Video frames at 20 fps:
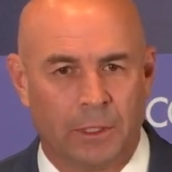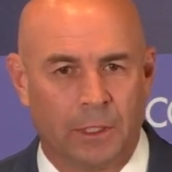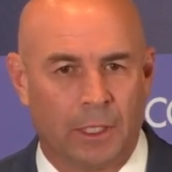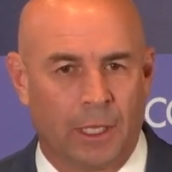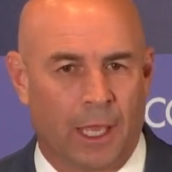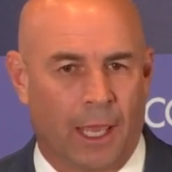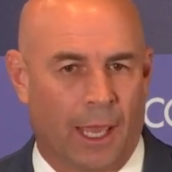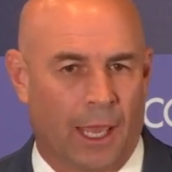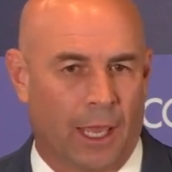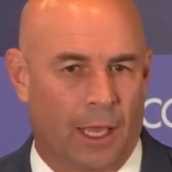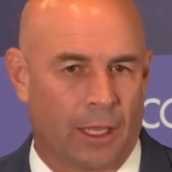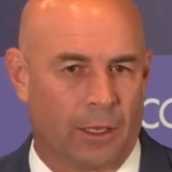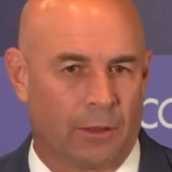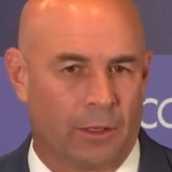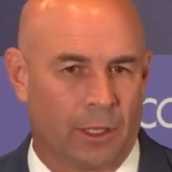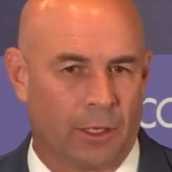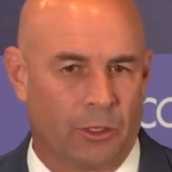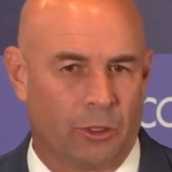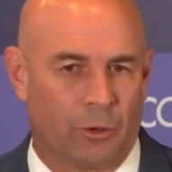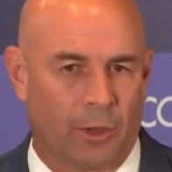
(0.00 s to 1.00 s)
And
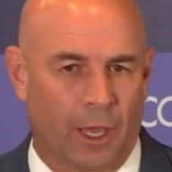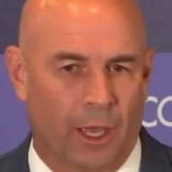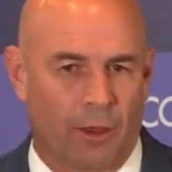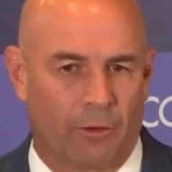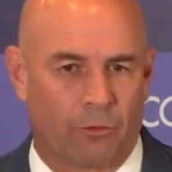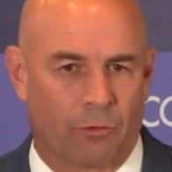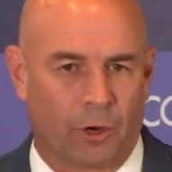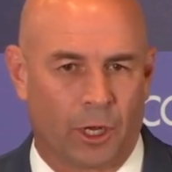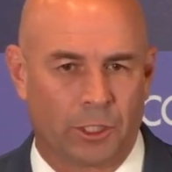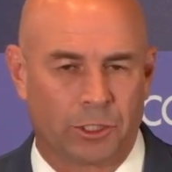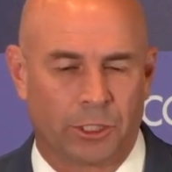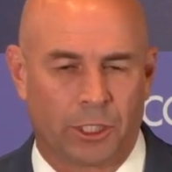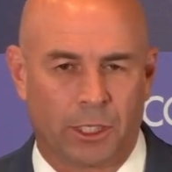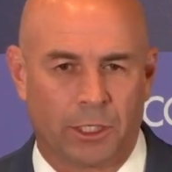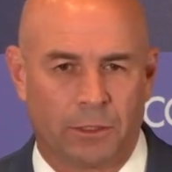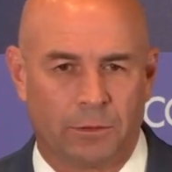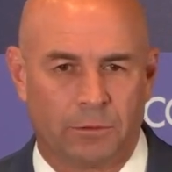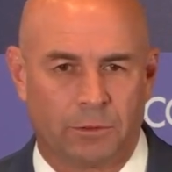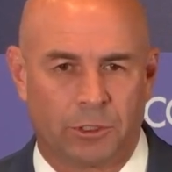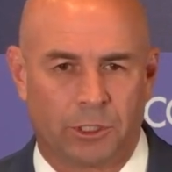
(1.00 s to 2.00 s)
then you have
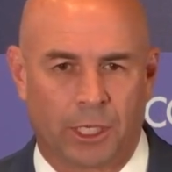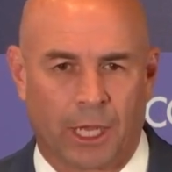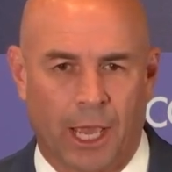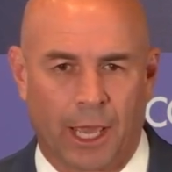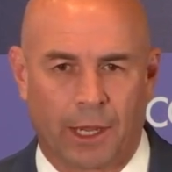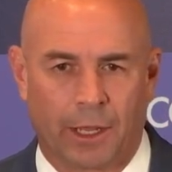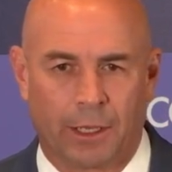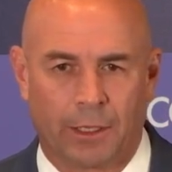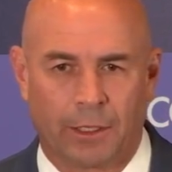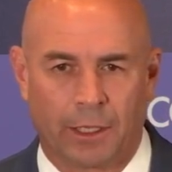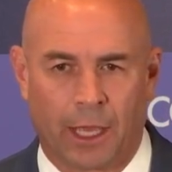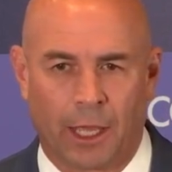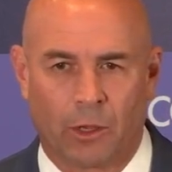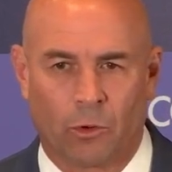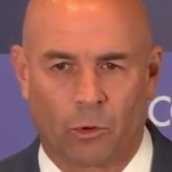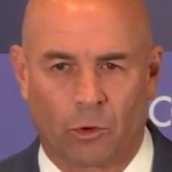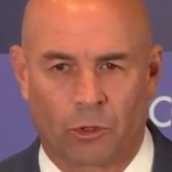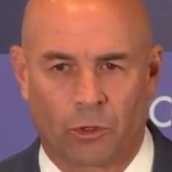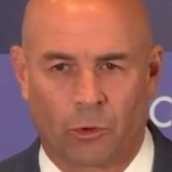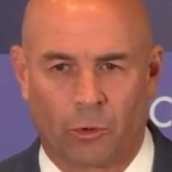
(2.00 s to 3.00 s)
Russia, China, and
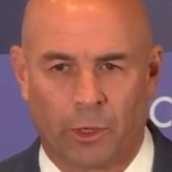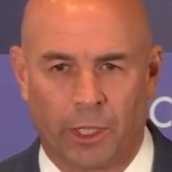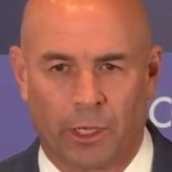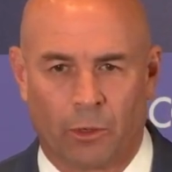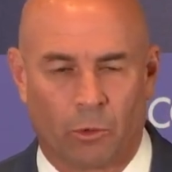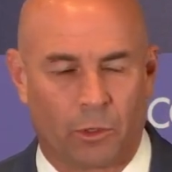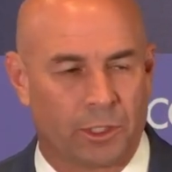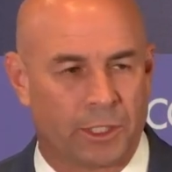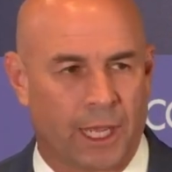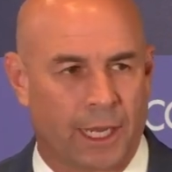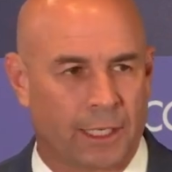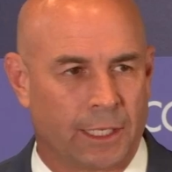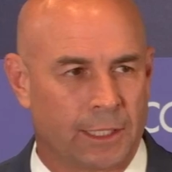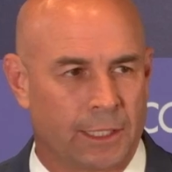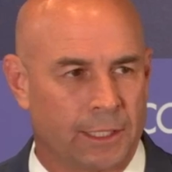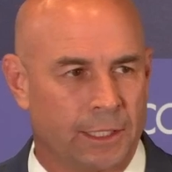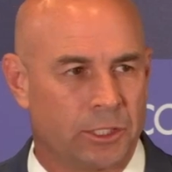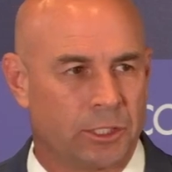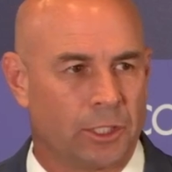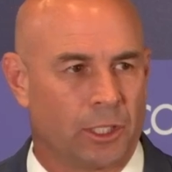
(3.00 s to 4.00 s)
North Korea. We're
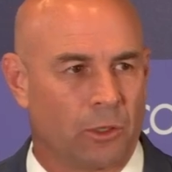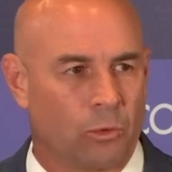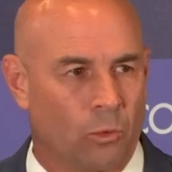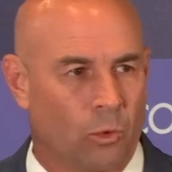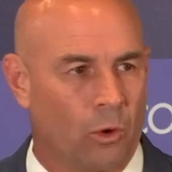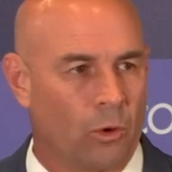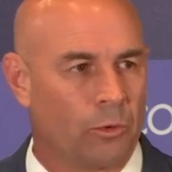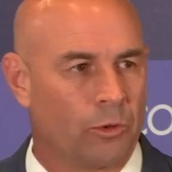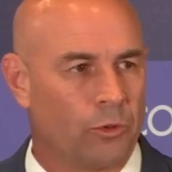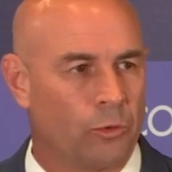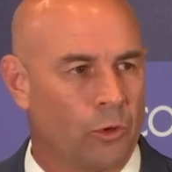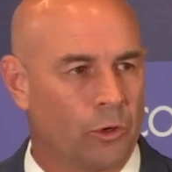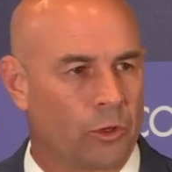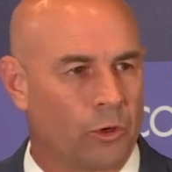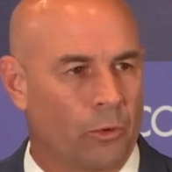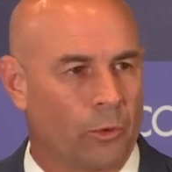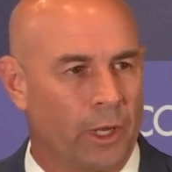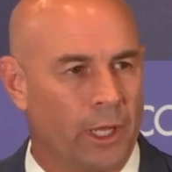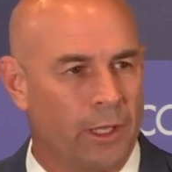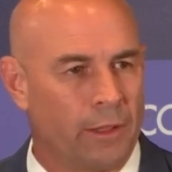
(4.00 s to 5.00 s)
technically still at war with North
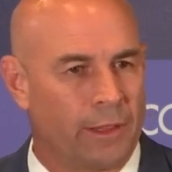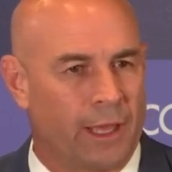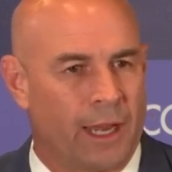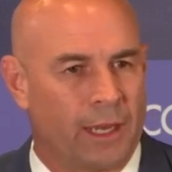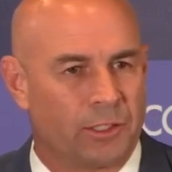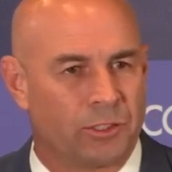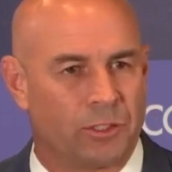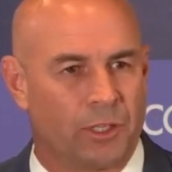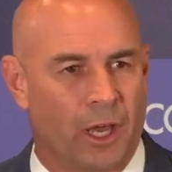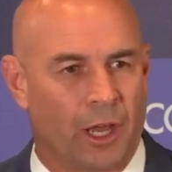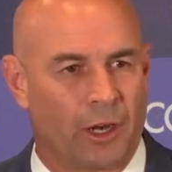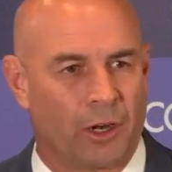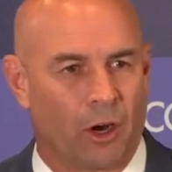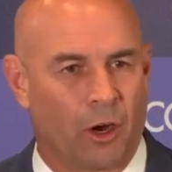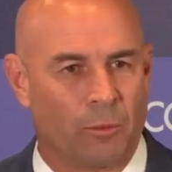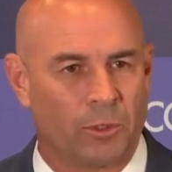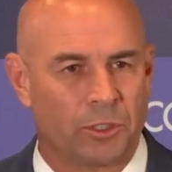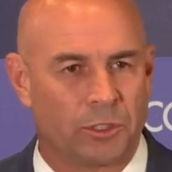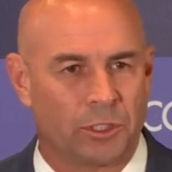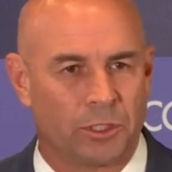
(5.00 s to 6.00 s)
Korea. That is not an
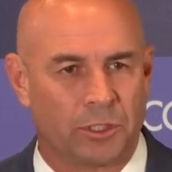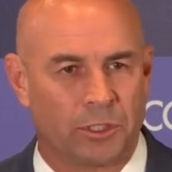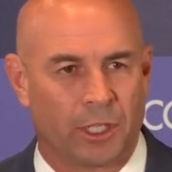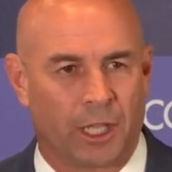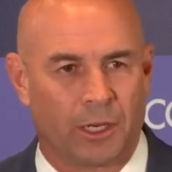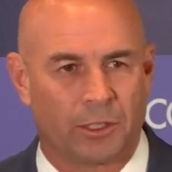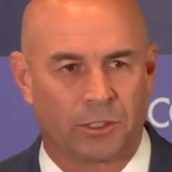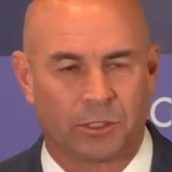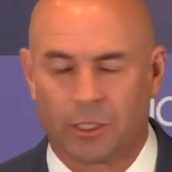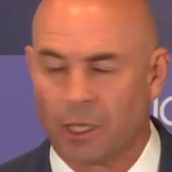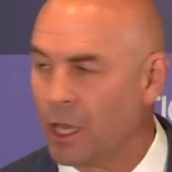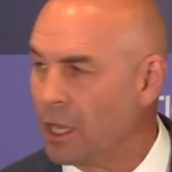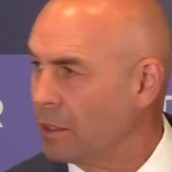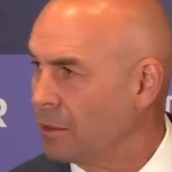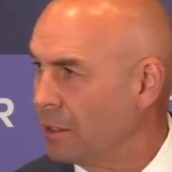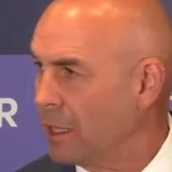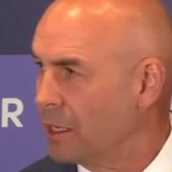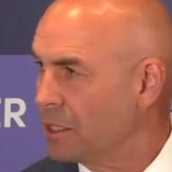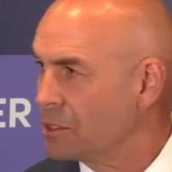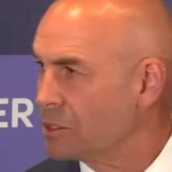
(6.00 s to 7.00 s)
armistice. That is
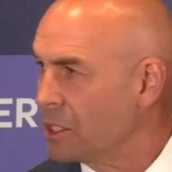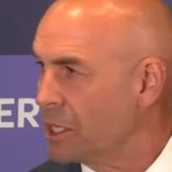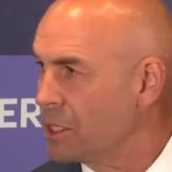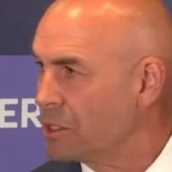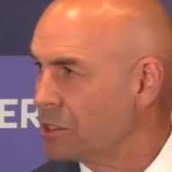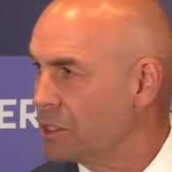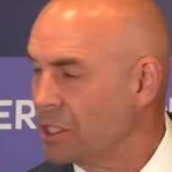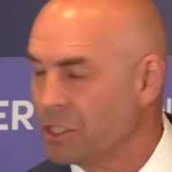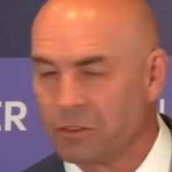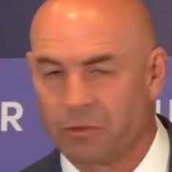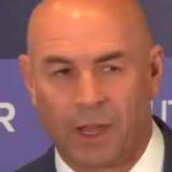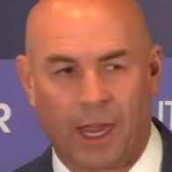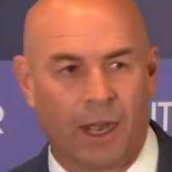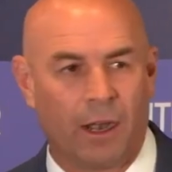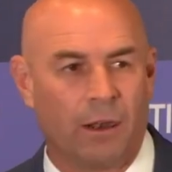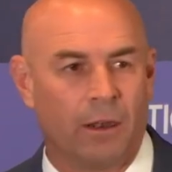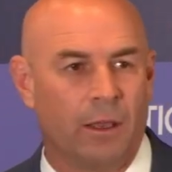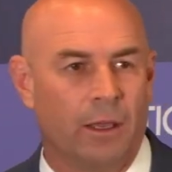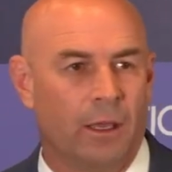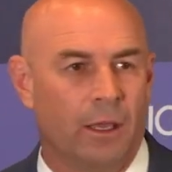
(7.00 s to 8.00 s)
a
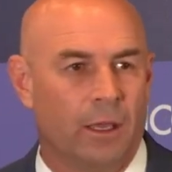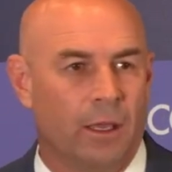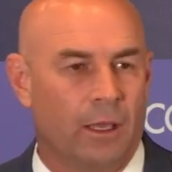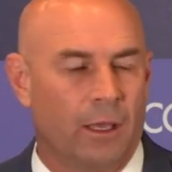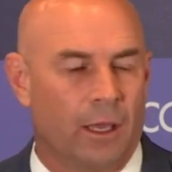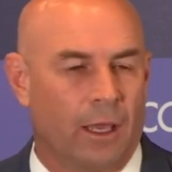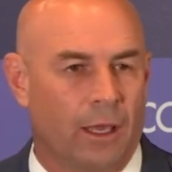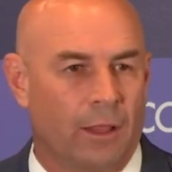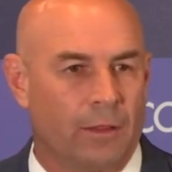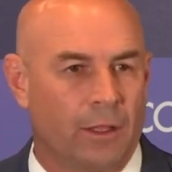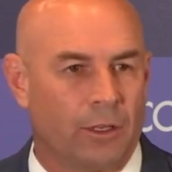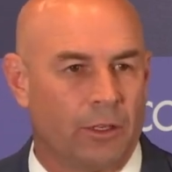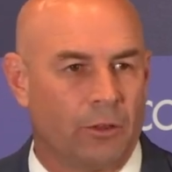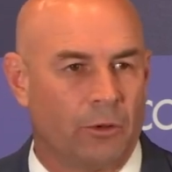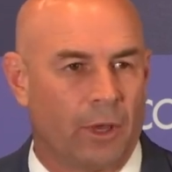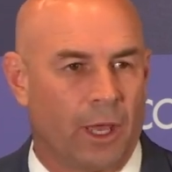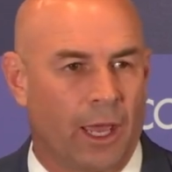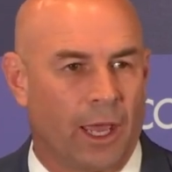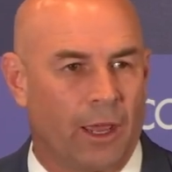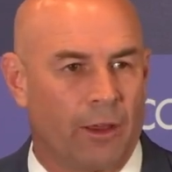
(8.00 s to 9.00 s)
ceasefire. And then
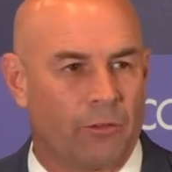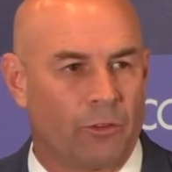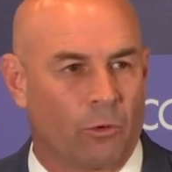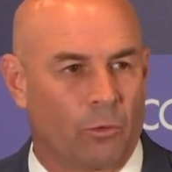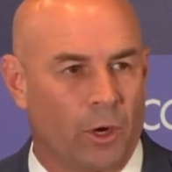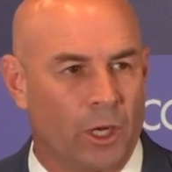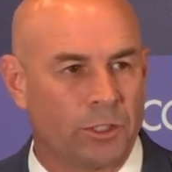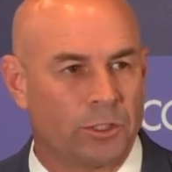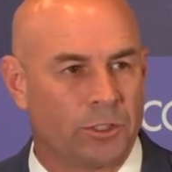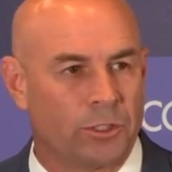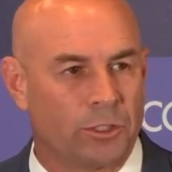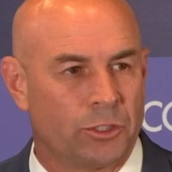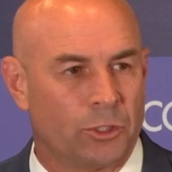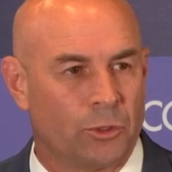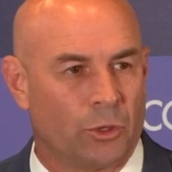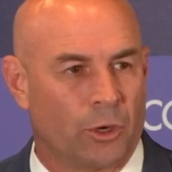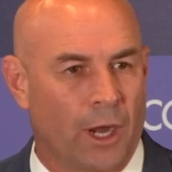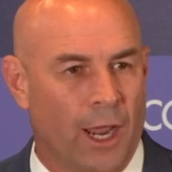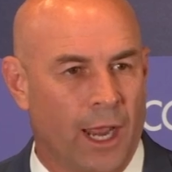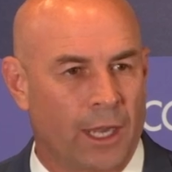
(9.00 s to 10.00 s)
you have the Russians,
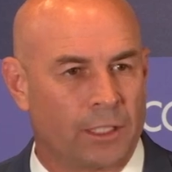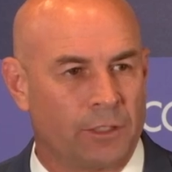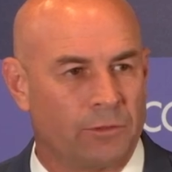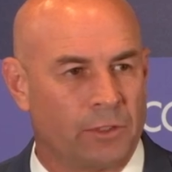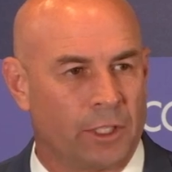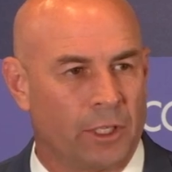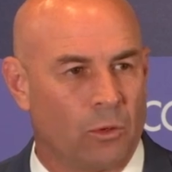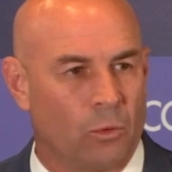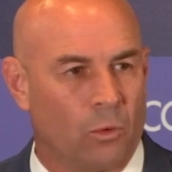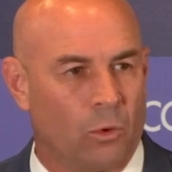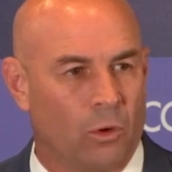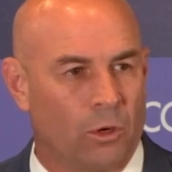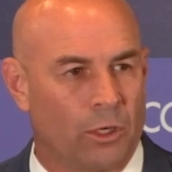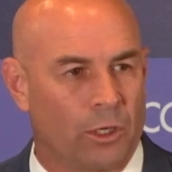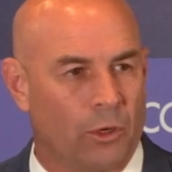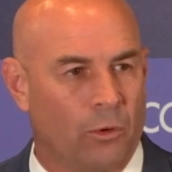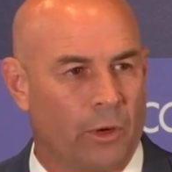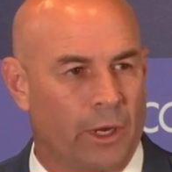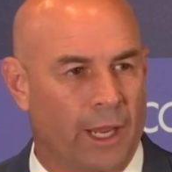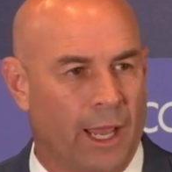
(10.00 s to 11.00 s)
who are actively at war
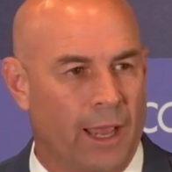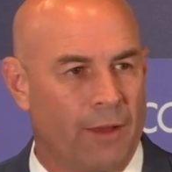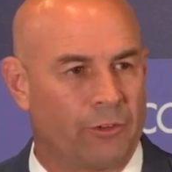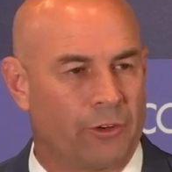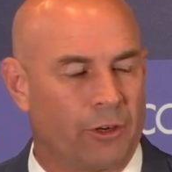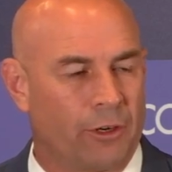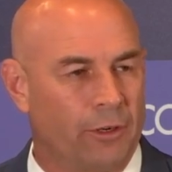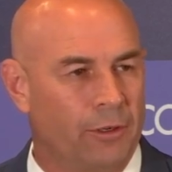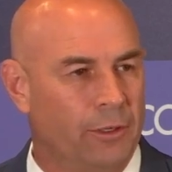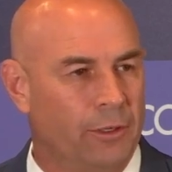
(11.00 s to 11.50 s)
going after